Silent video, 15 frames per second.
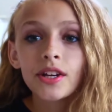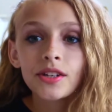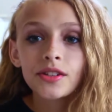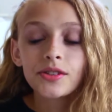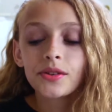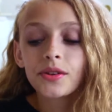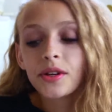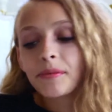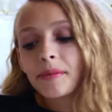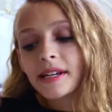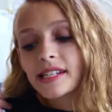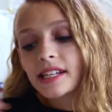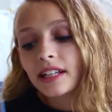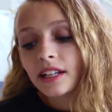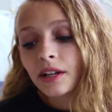So you
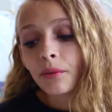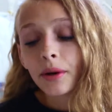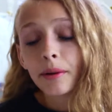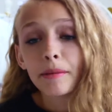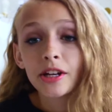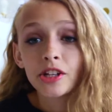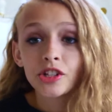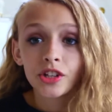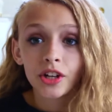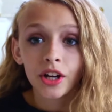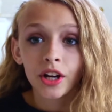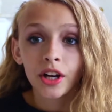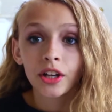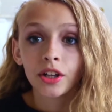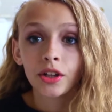basically want to make
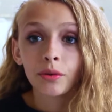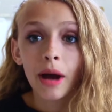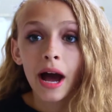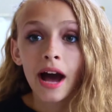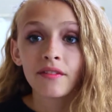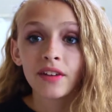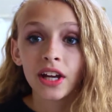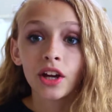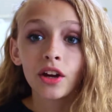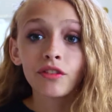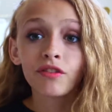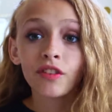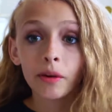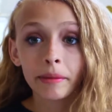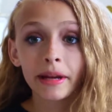sure you have a good
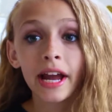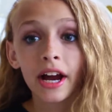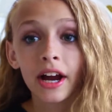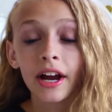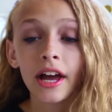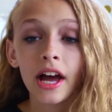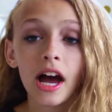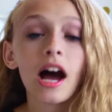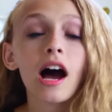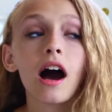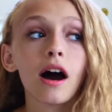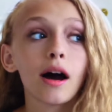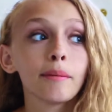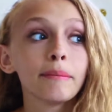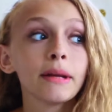filming area.
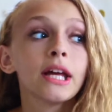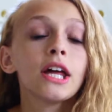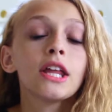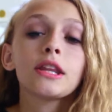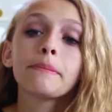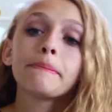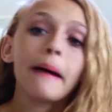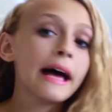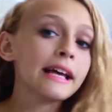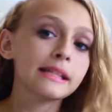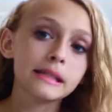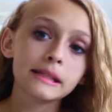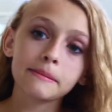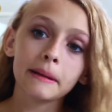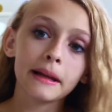The
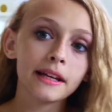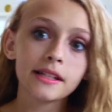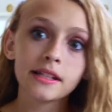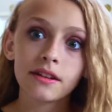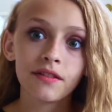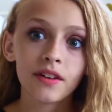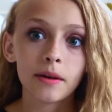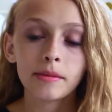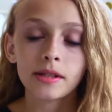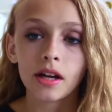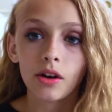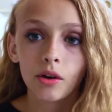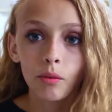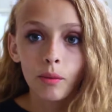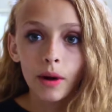best place to film is
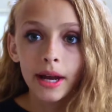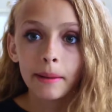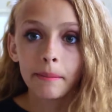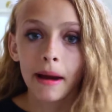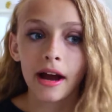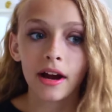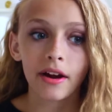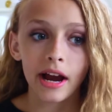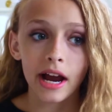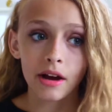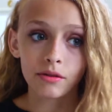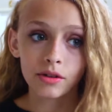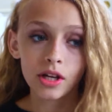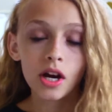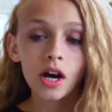on a white
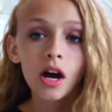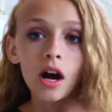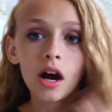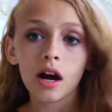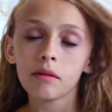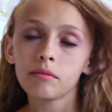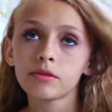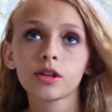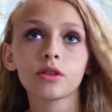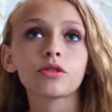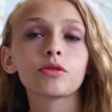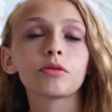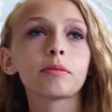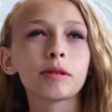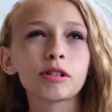background. Don't
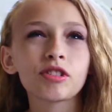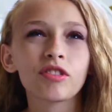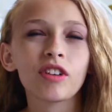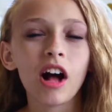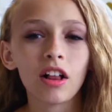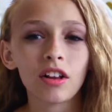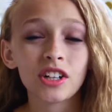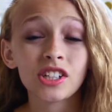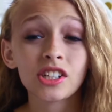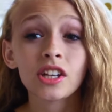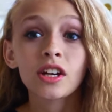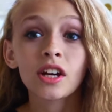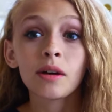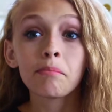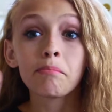do a bunch of colors.
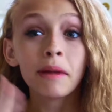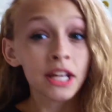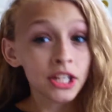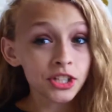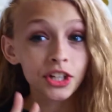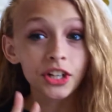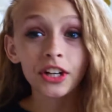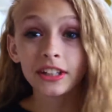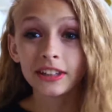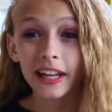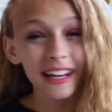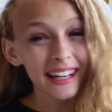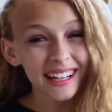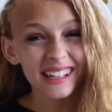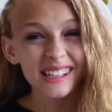Make sure your
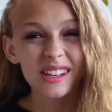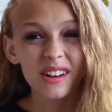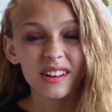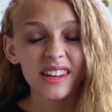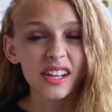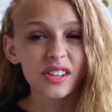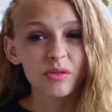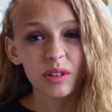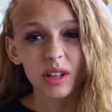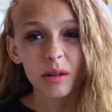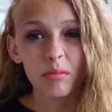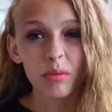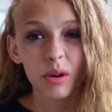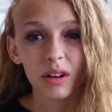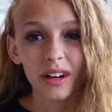lighting is good. That's really
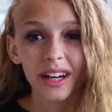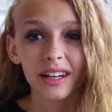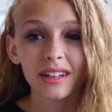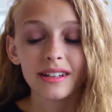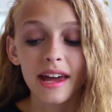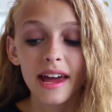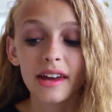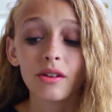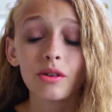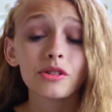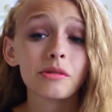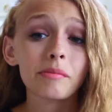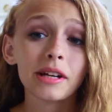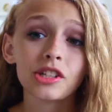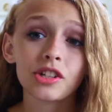important. And
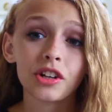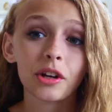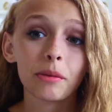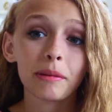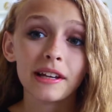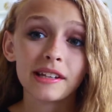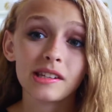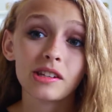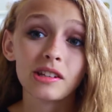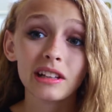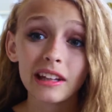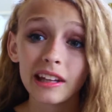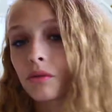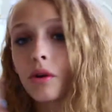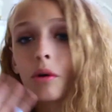also make sure your place is
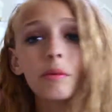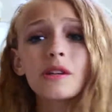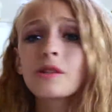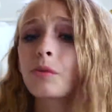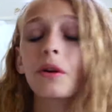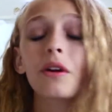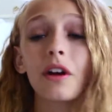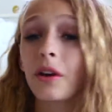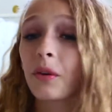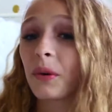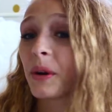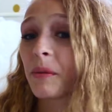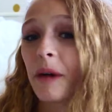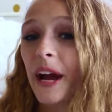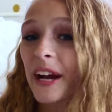clean. Nobody's going to
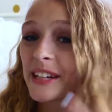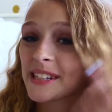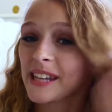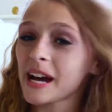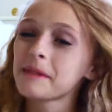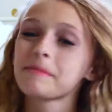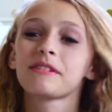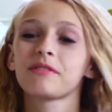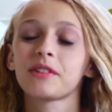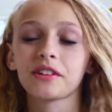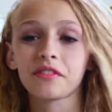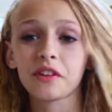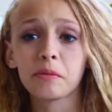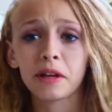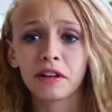want to buy your slime if you're
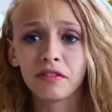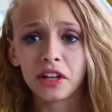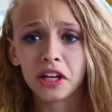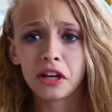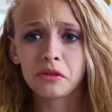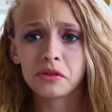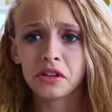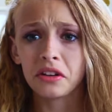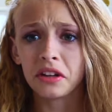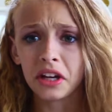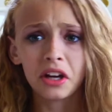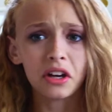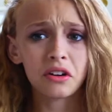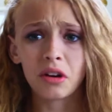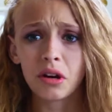filming videos on like
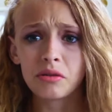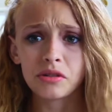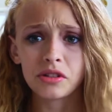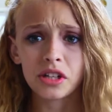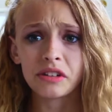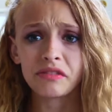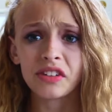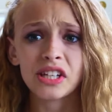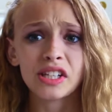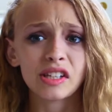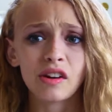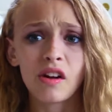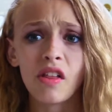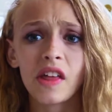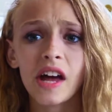a gross surface
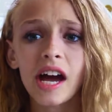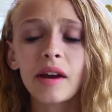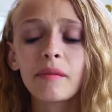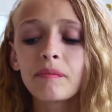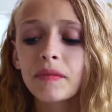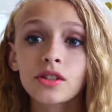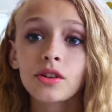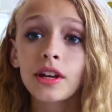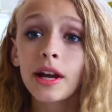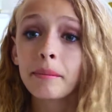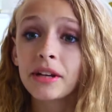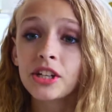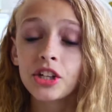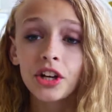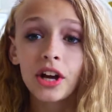and all that. So yeah,
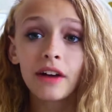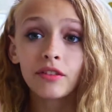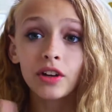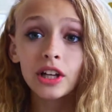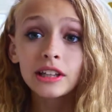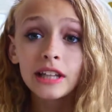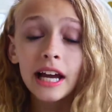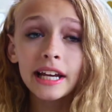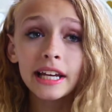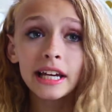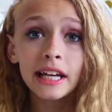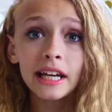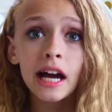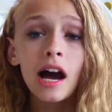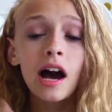make sure you have good
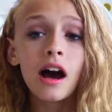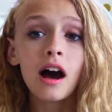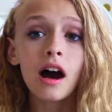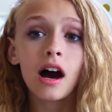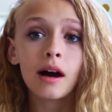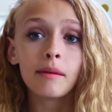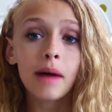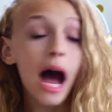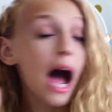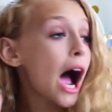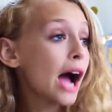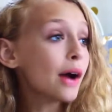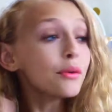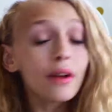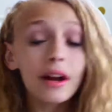lighting.
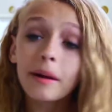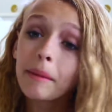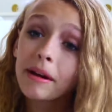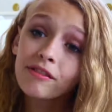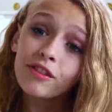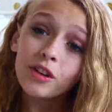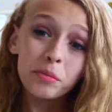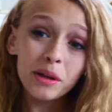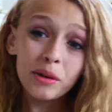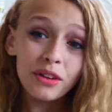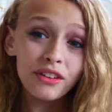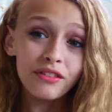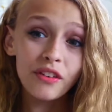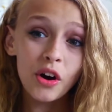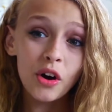I would recommend filming with
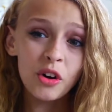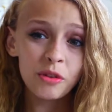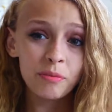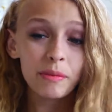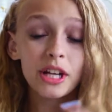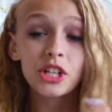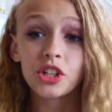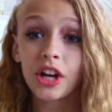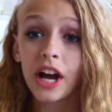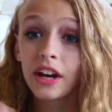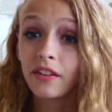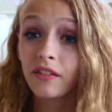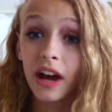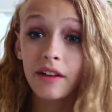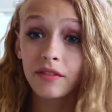a phone. Make sure you
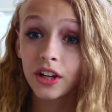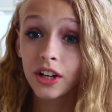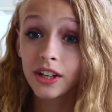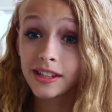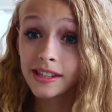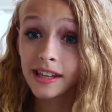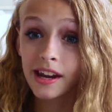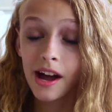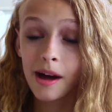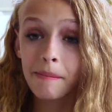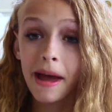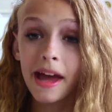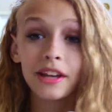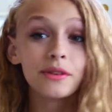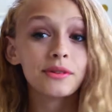have a good setup
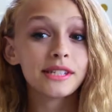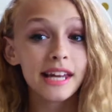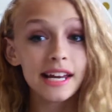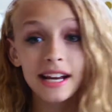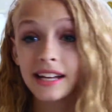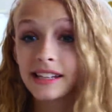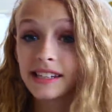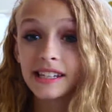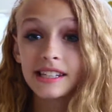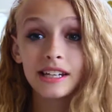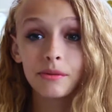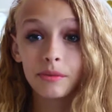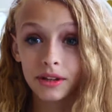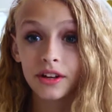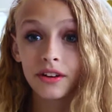and you stay
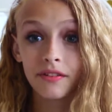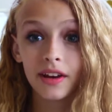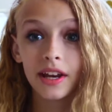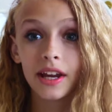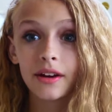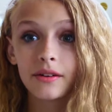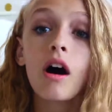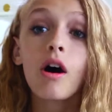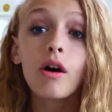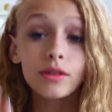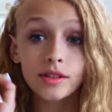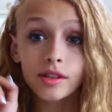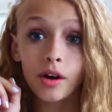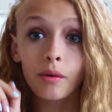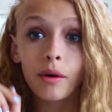consistent with your video.
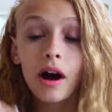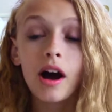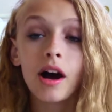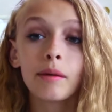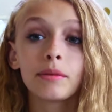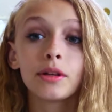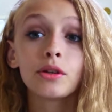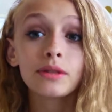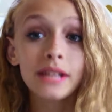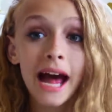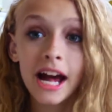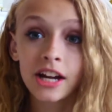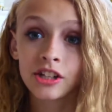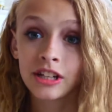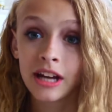Also, use
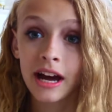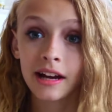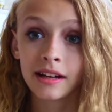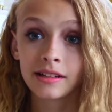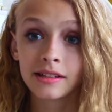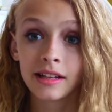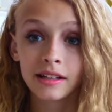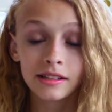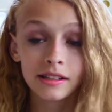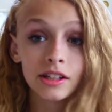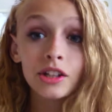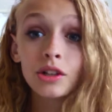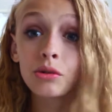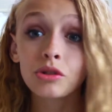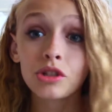hashtags. That is a
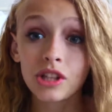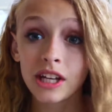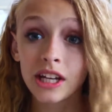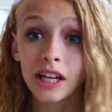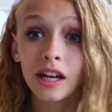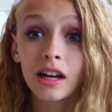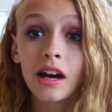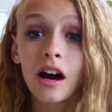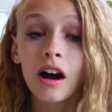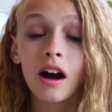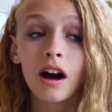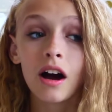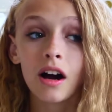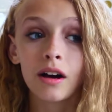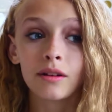huge thing.
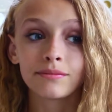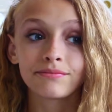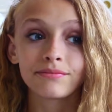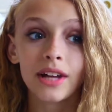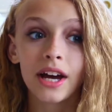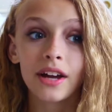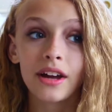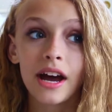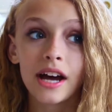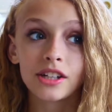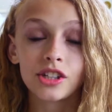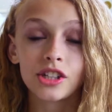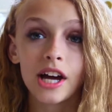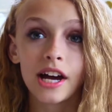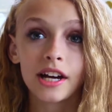Add
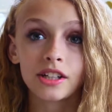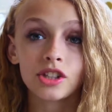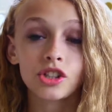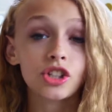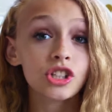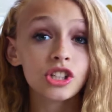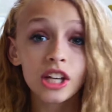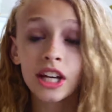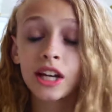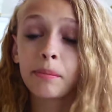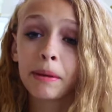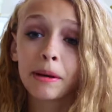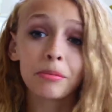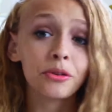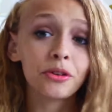hashtags just like
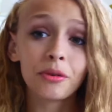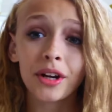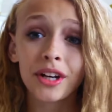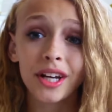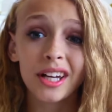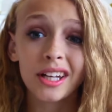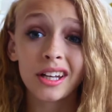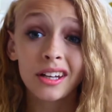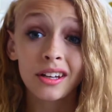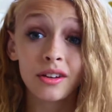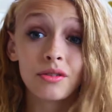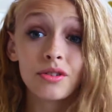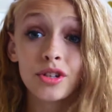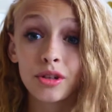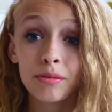people do on
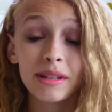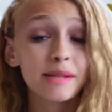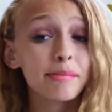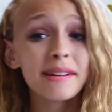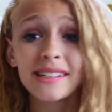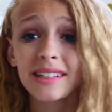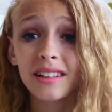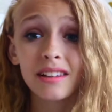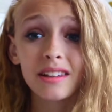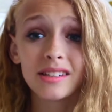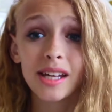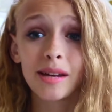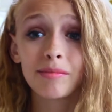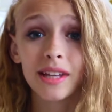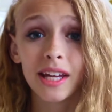YouTube. It's basically the
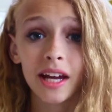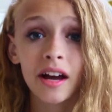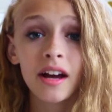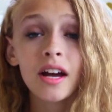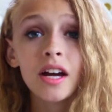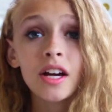same thing.